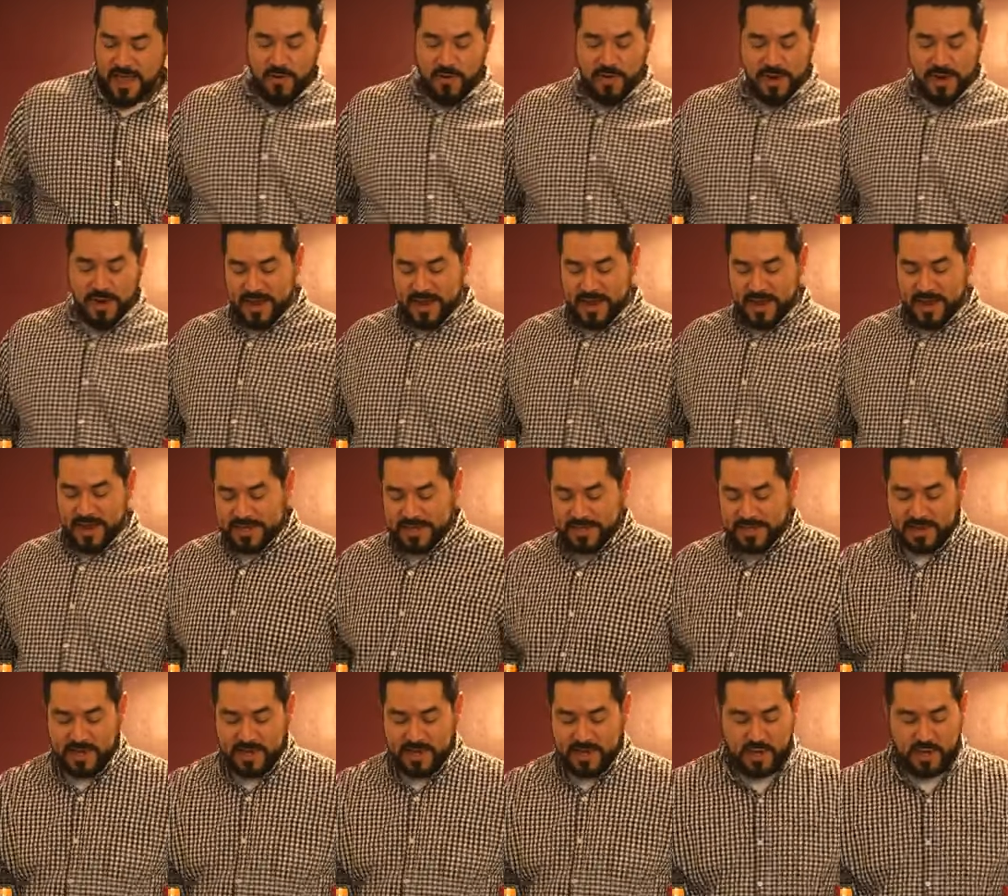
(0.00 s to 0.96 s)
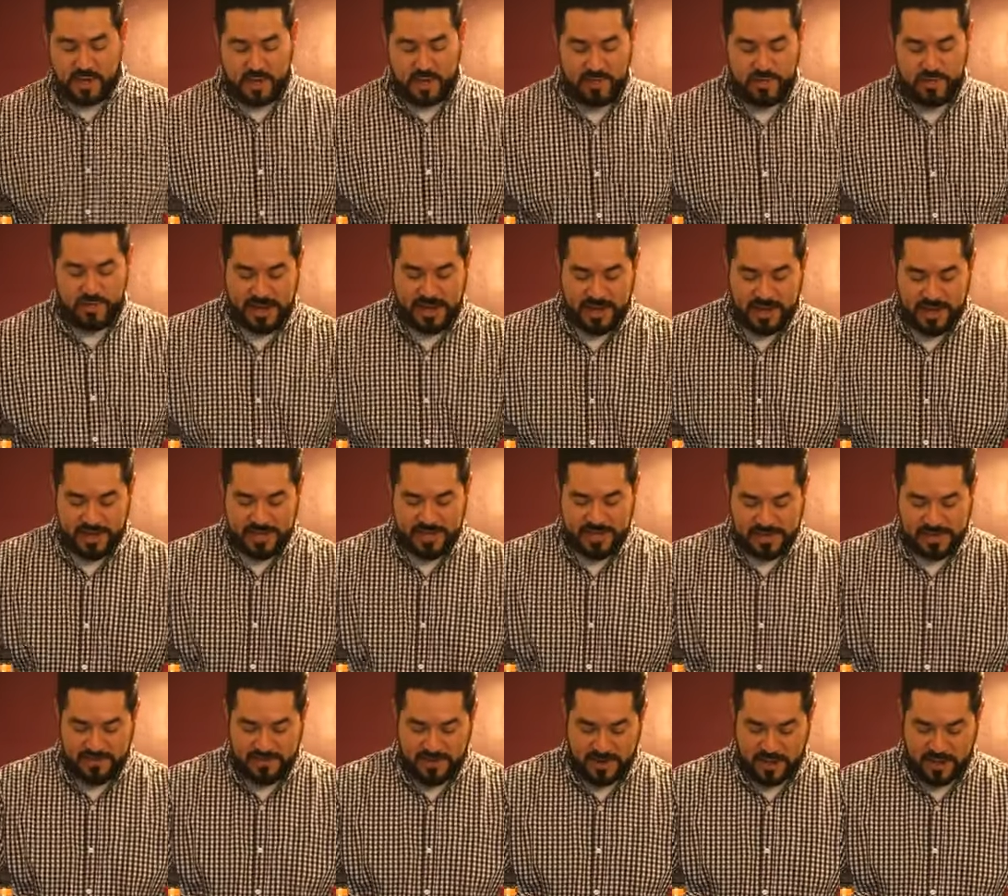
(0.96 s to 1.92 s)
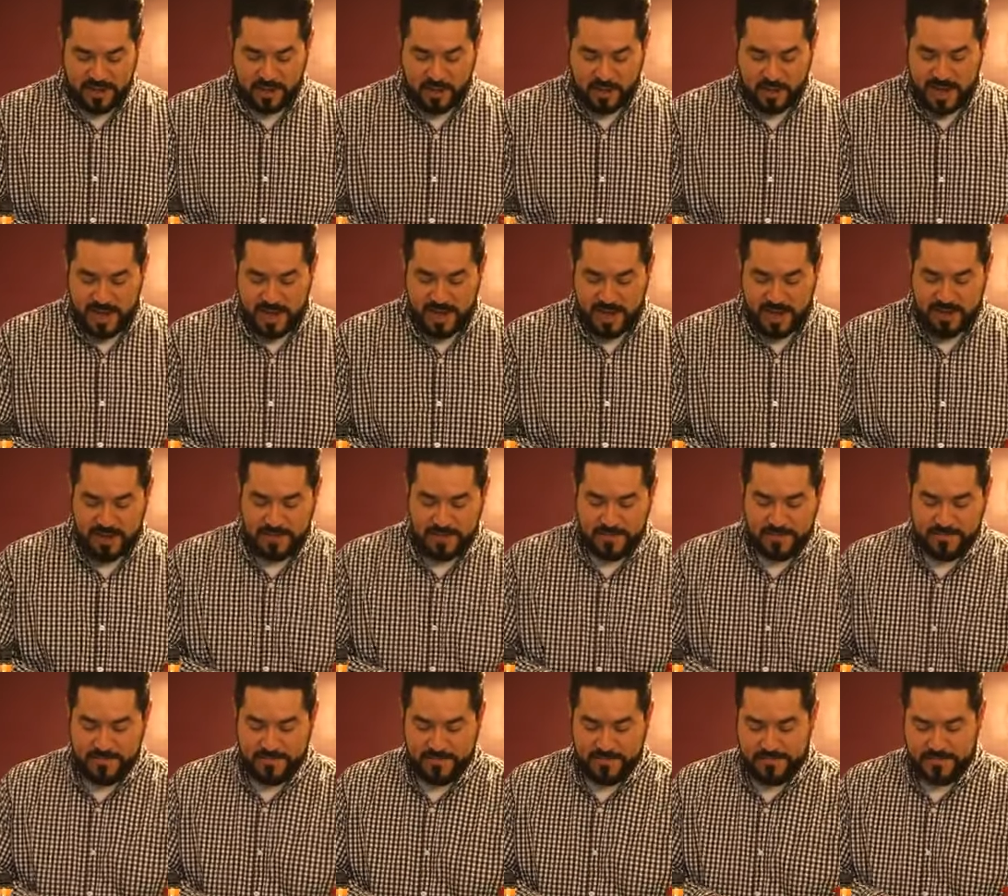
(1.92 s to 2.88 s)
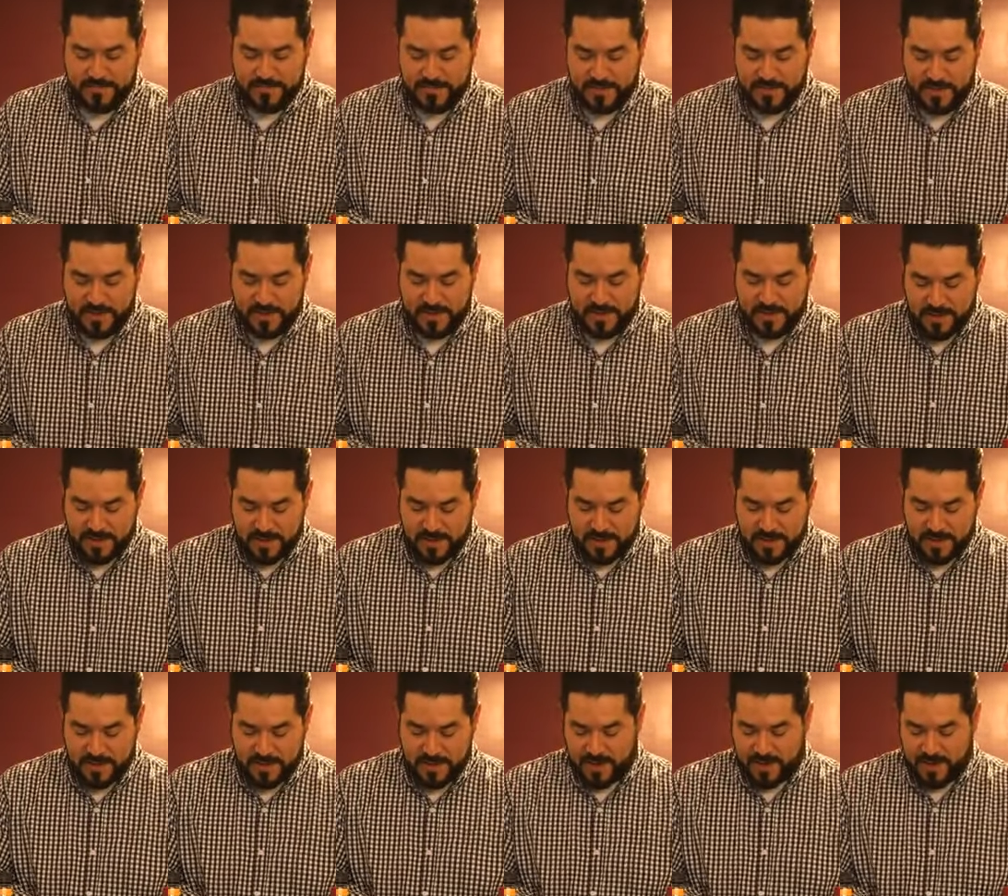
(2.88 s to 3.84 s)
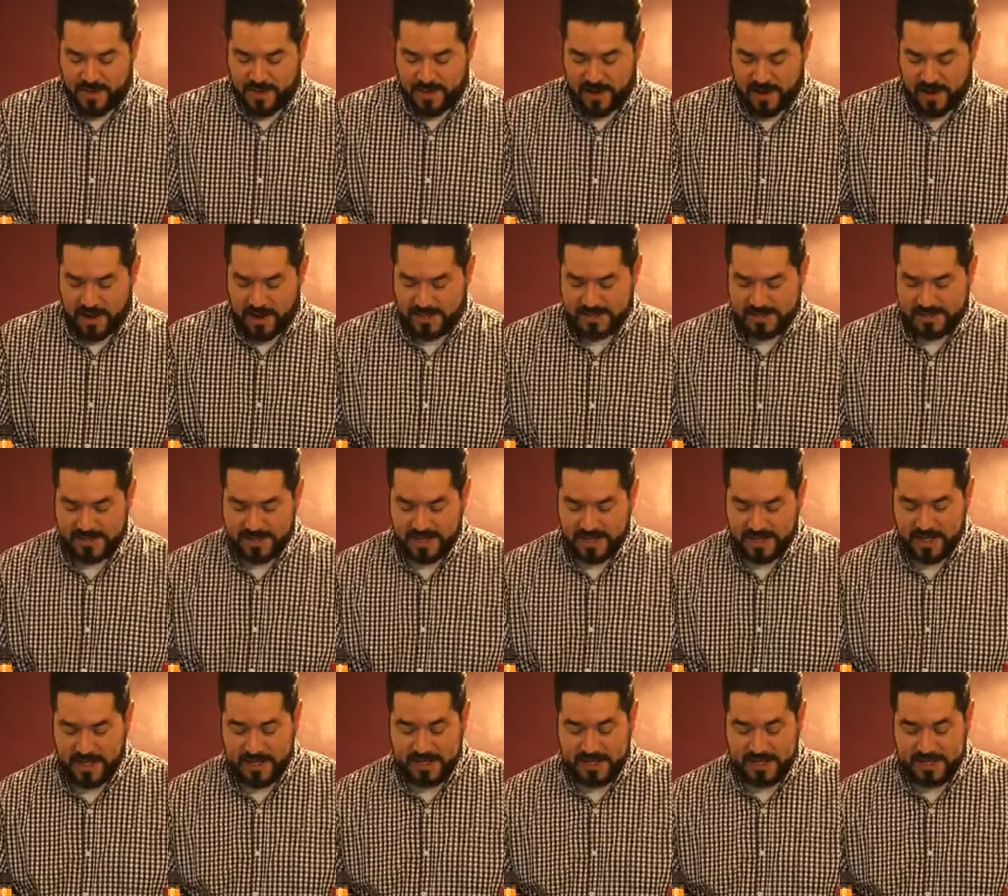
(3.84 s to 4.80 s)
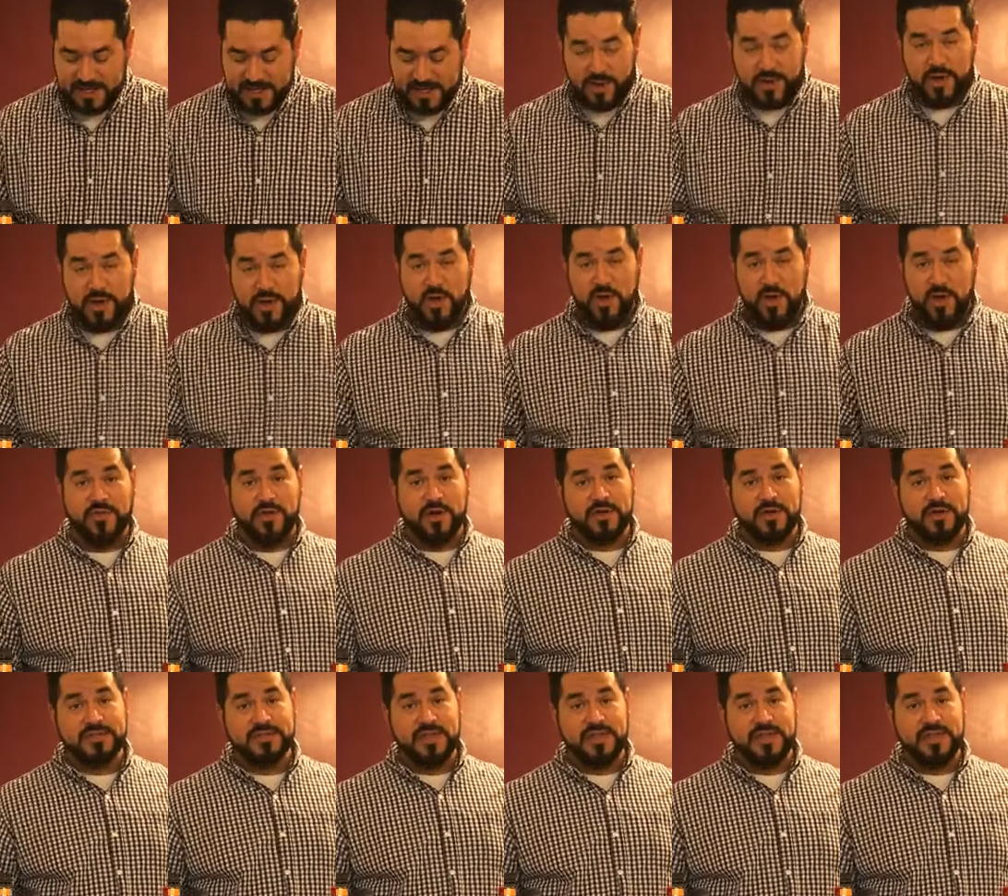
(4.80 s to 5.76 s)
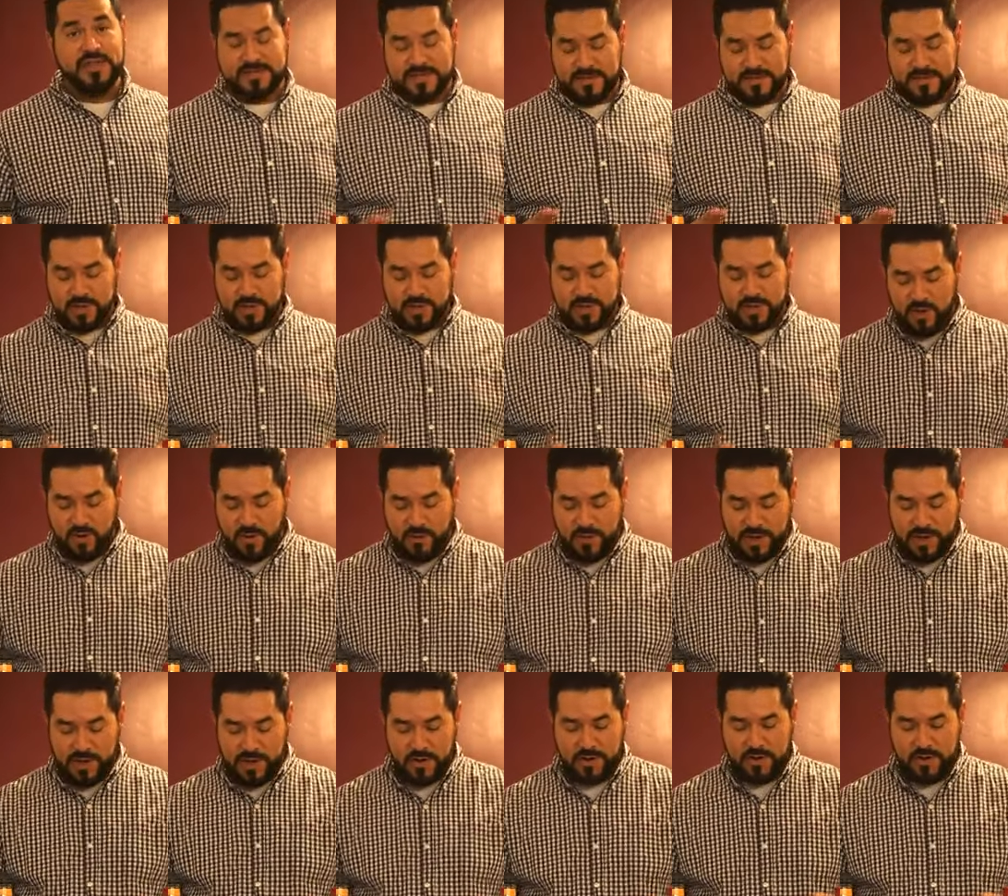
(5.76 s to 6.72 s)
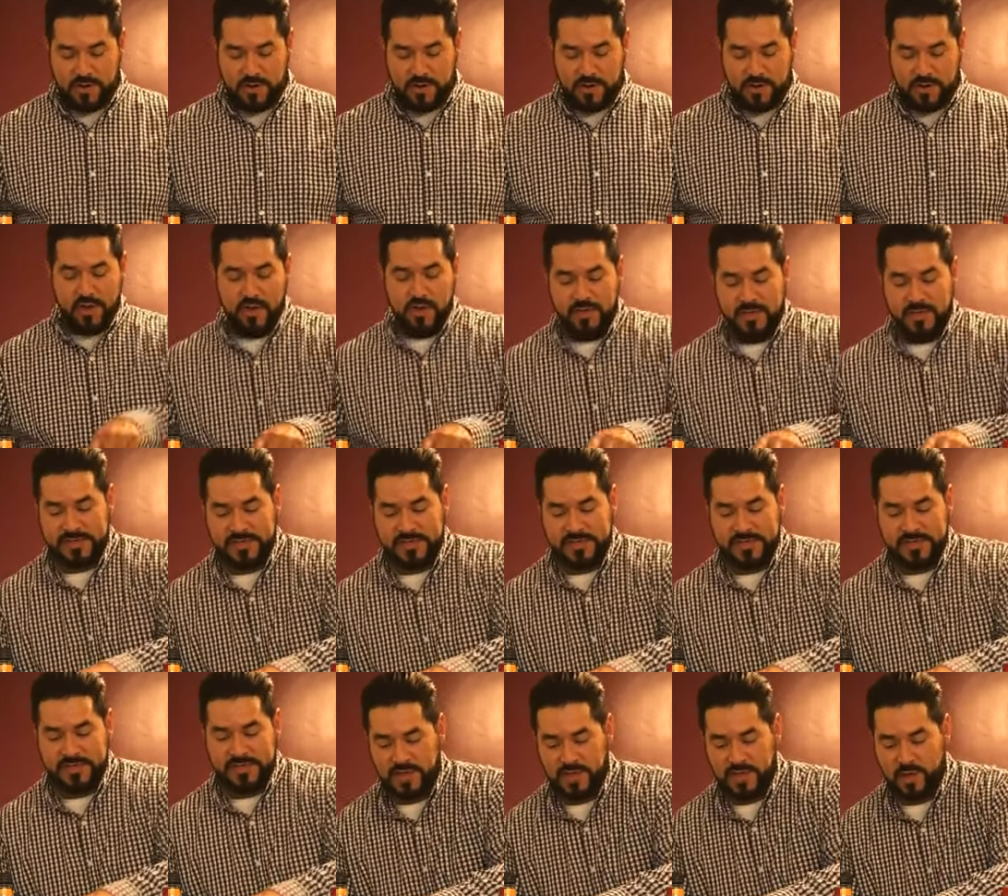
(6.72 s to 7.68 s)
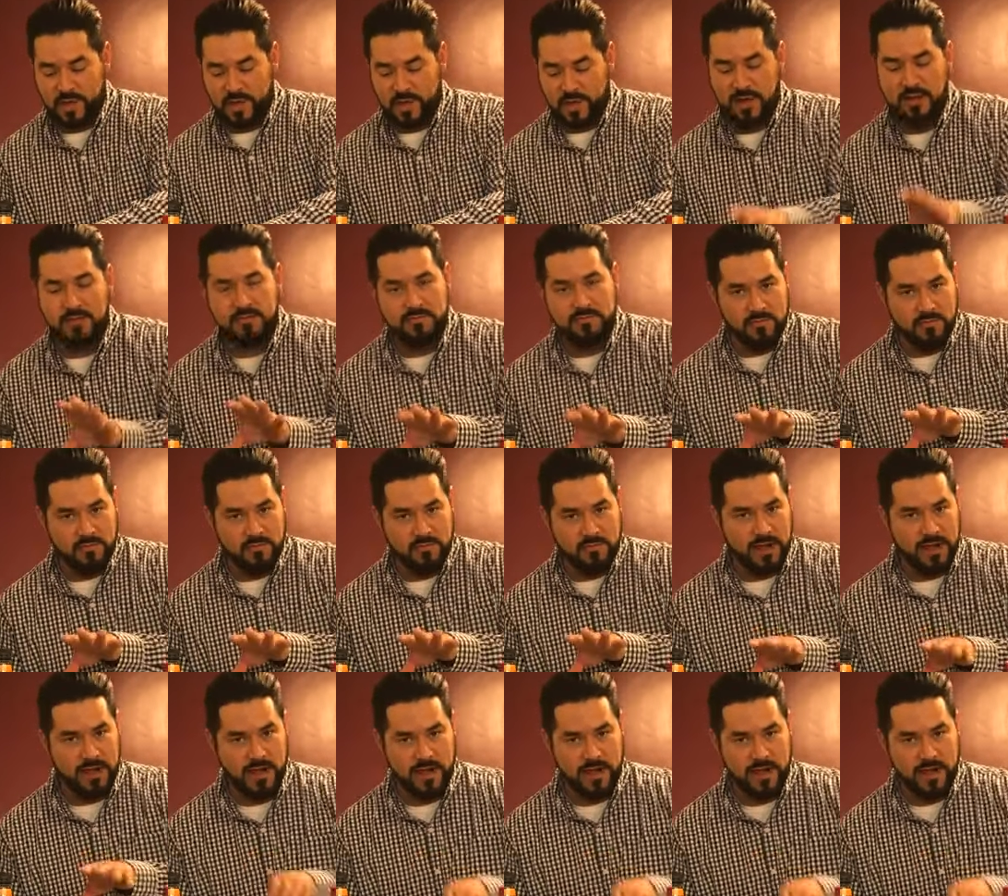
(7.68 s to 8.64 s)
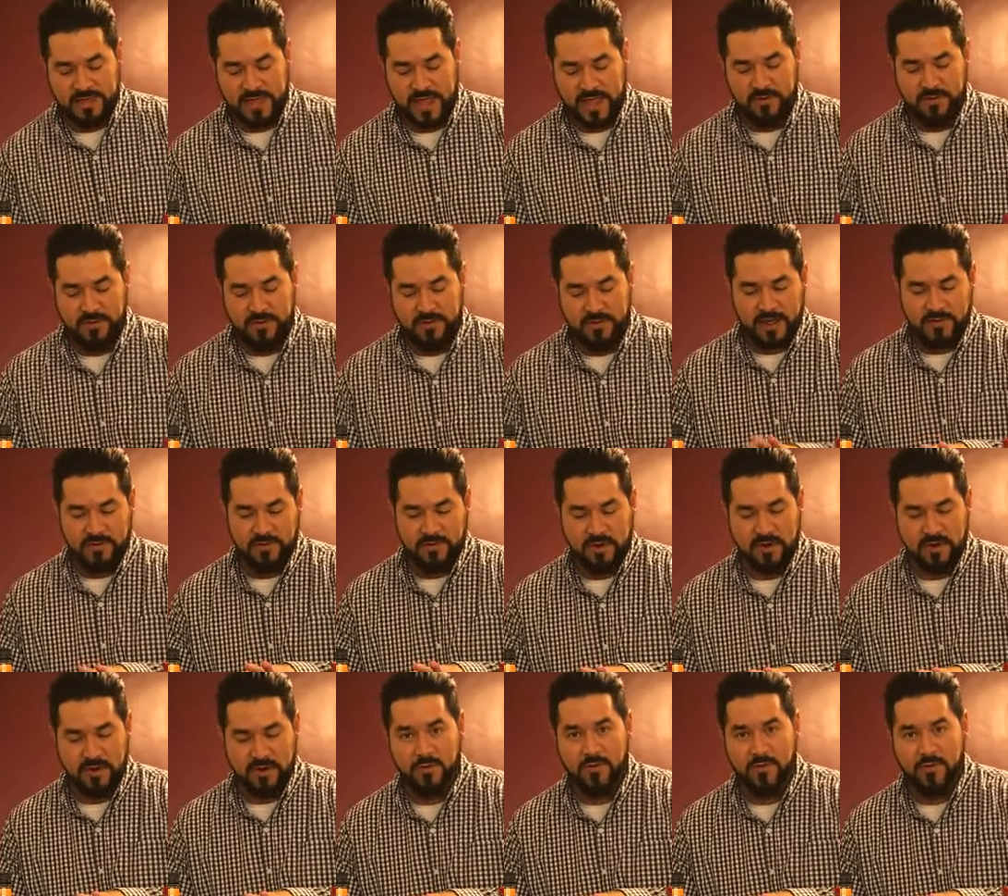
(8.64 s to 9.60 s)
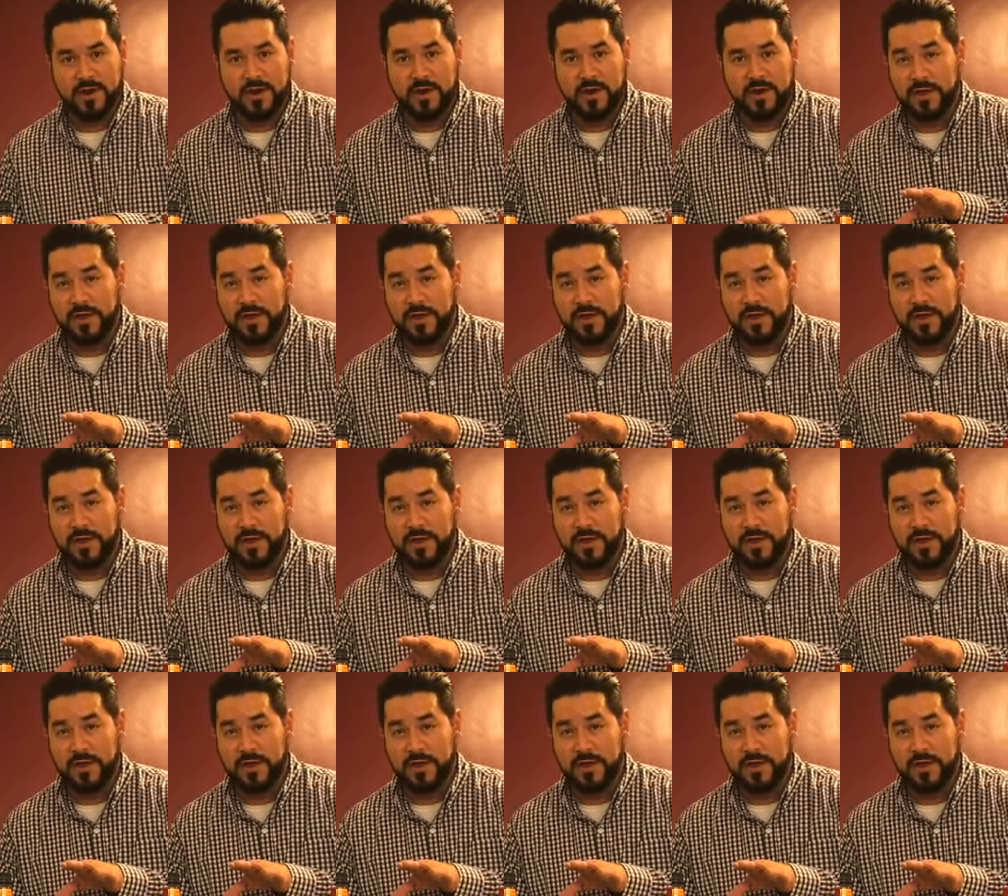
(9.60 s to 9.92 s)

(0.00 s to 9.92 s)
know what it needs. I'm gonna show you what it needs. We're gonna try it out. All right, let's see. Now this is what we do on Thursdays. I'm showing what we do. This is still a drink. We're not done with that one yet. We don't know what we want